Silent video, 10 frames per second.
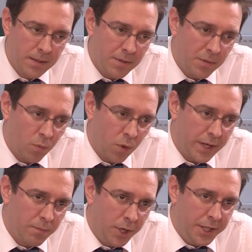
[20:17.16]
But what
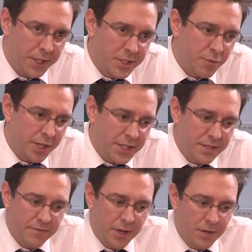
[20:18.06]
it does bring
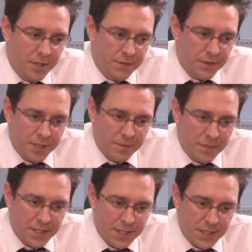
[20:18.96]
into focus for some
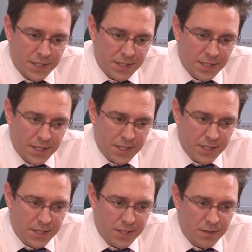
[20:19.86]
businesses
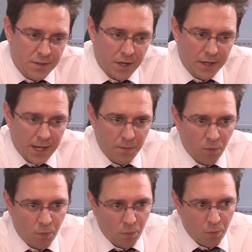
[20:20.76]
is, okay,
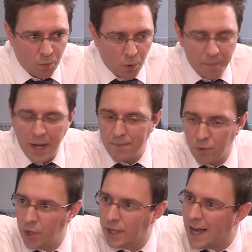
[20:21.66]
well, what
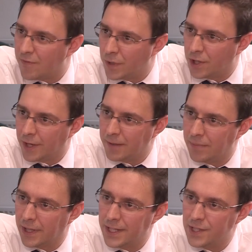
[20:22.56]
paperwork have we got in
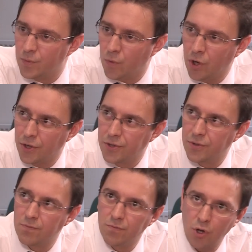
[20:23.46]
place? What
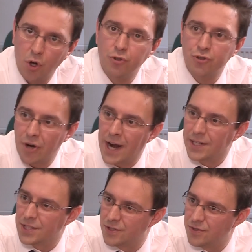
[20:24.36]

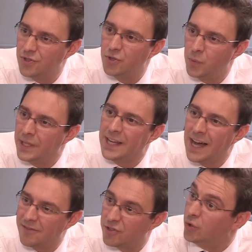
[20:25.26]
contracts do we
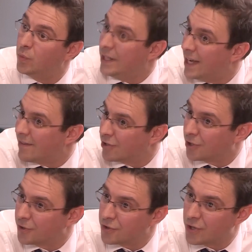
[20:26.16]
have? Do we have a
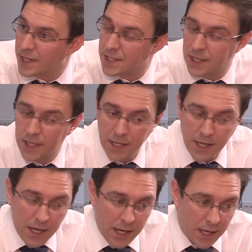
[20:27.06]
contract?
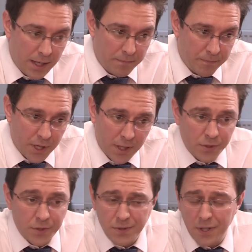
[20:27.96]

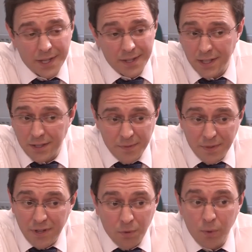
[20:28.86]
And I think, to
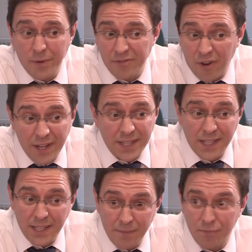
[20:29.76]
be fair, what we're
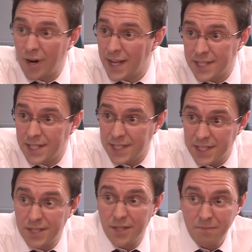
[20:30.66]
finding in practice
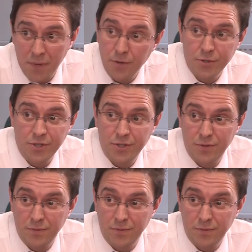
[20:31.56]
is that most